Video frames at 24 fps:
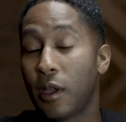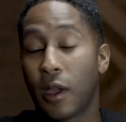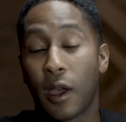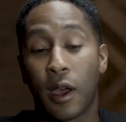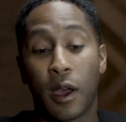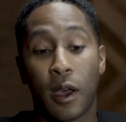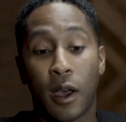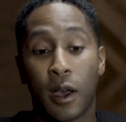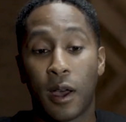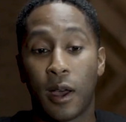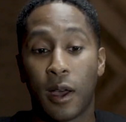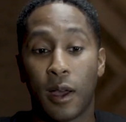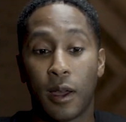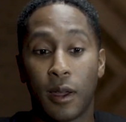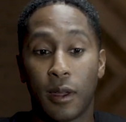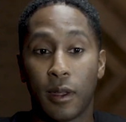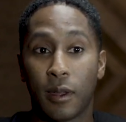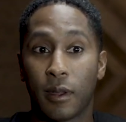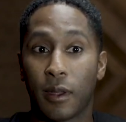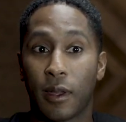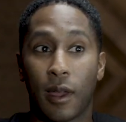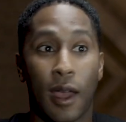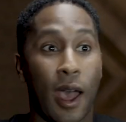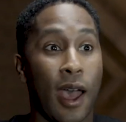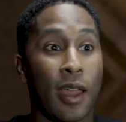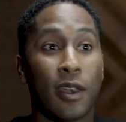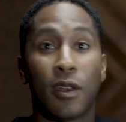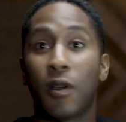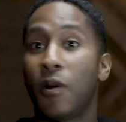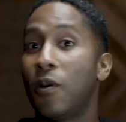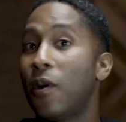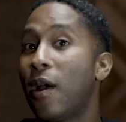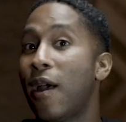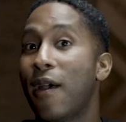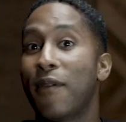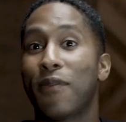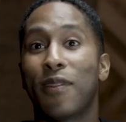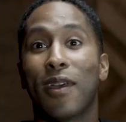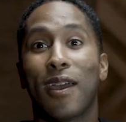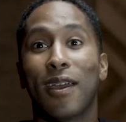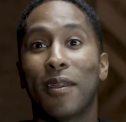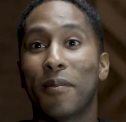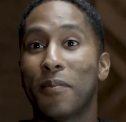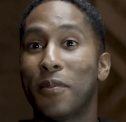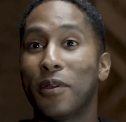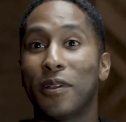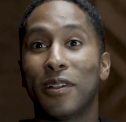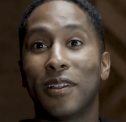I don't have
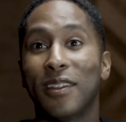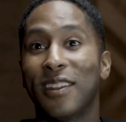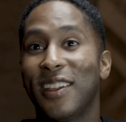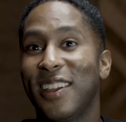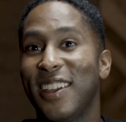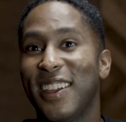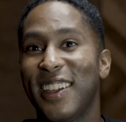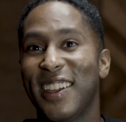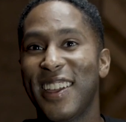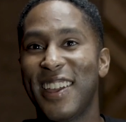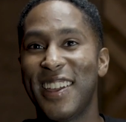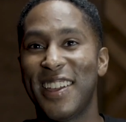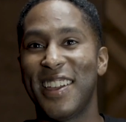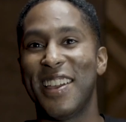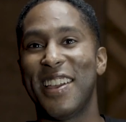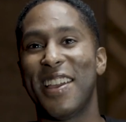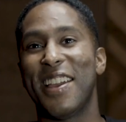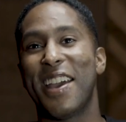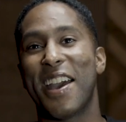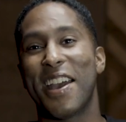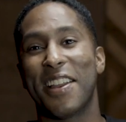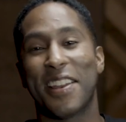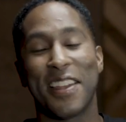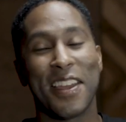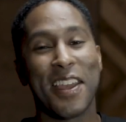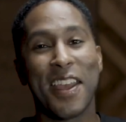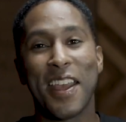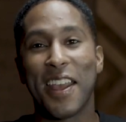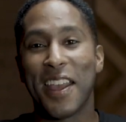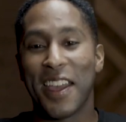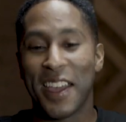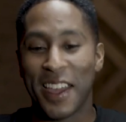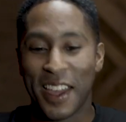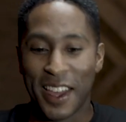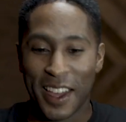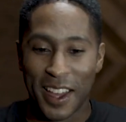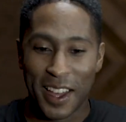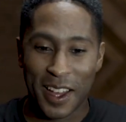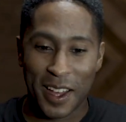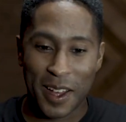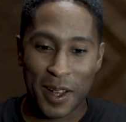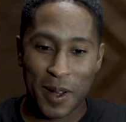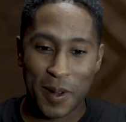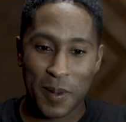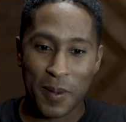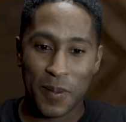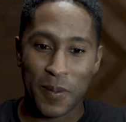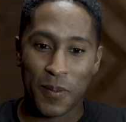that ability.
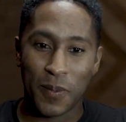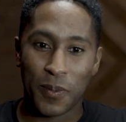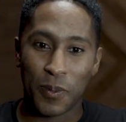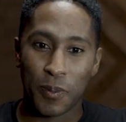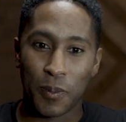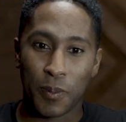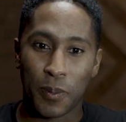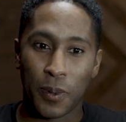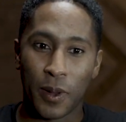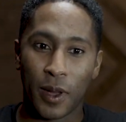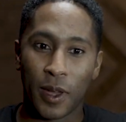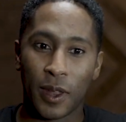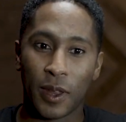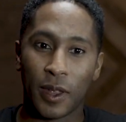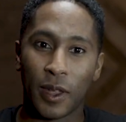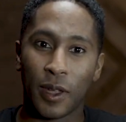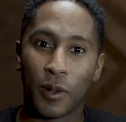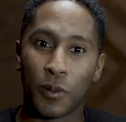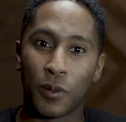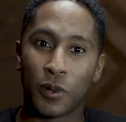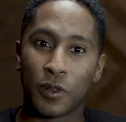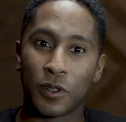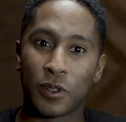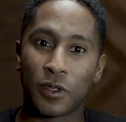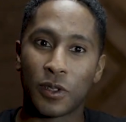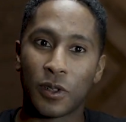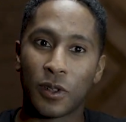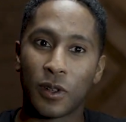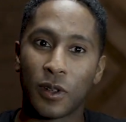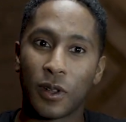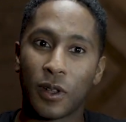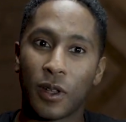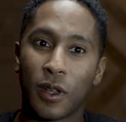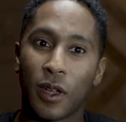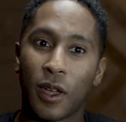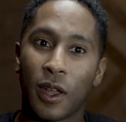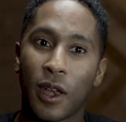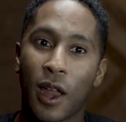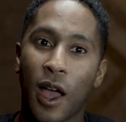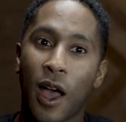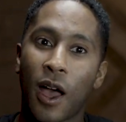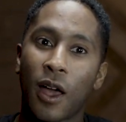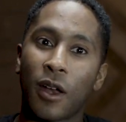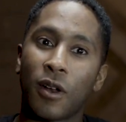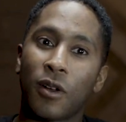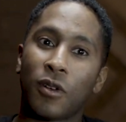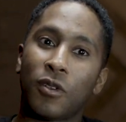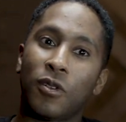But it was an
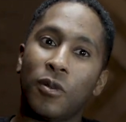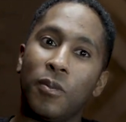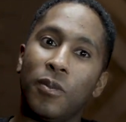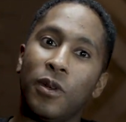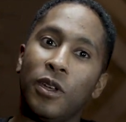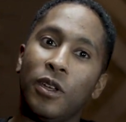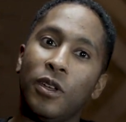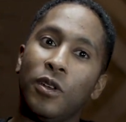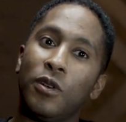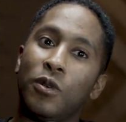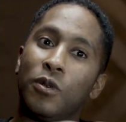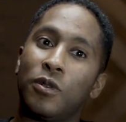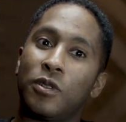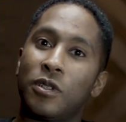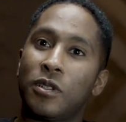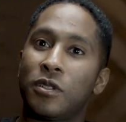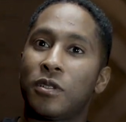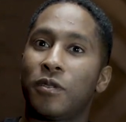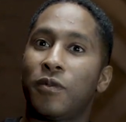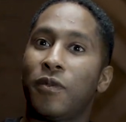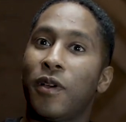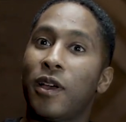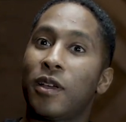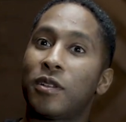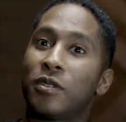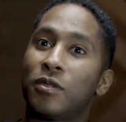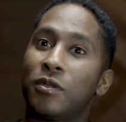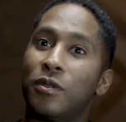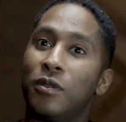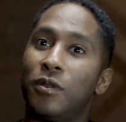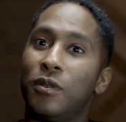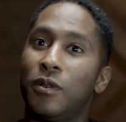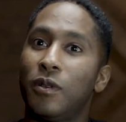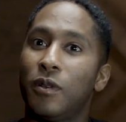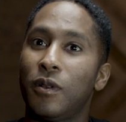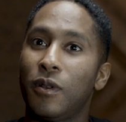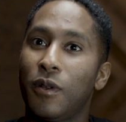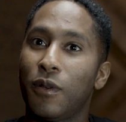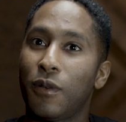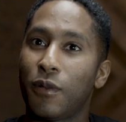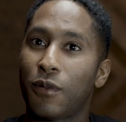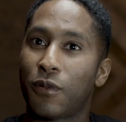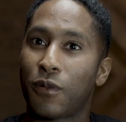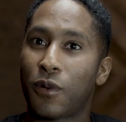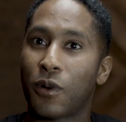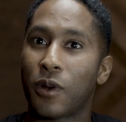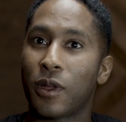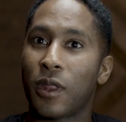honor to be used as a vessel
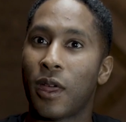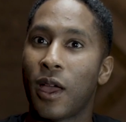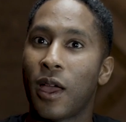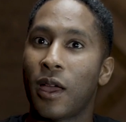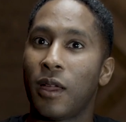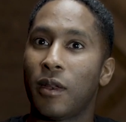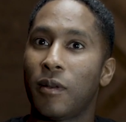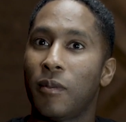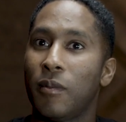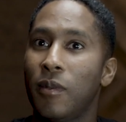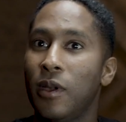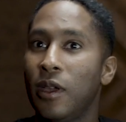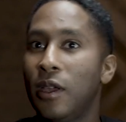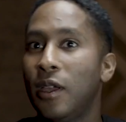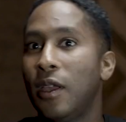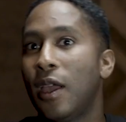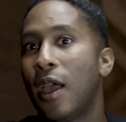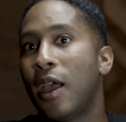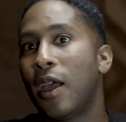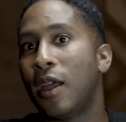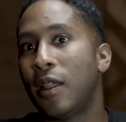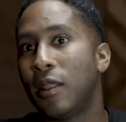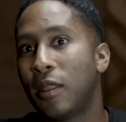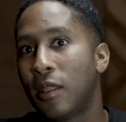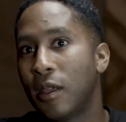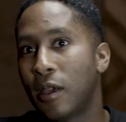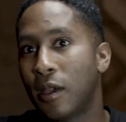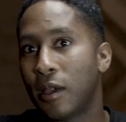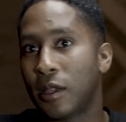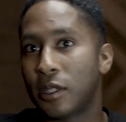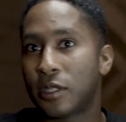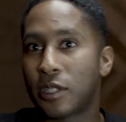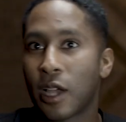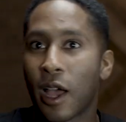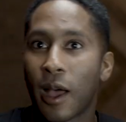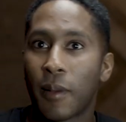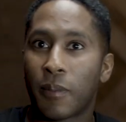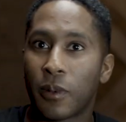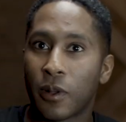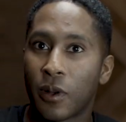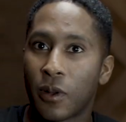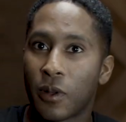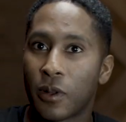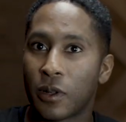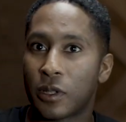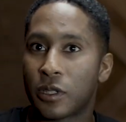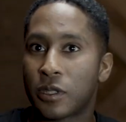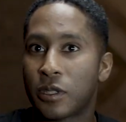for that, me and the
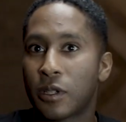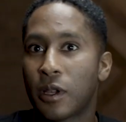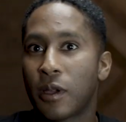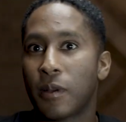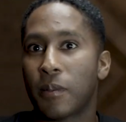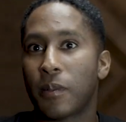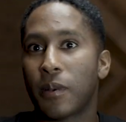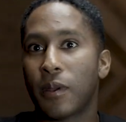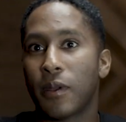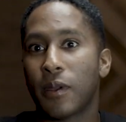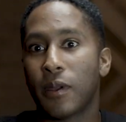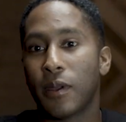chaplain on the ship.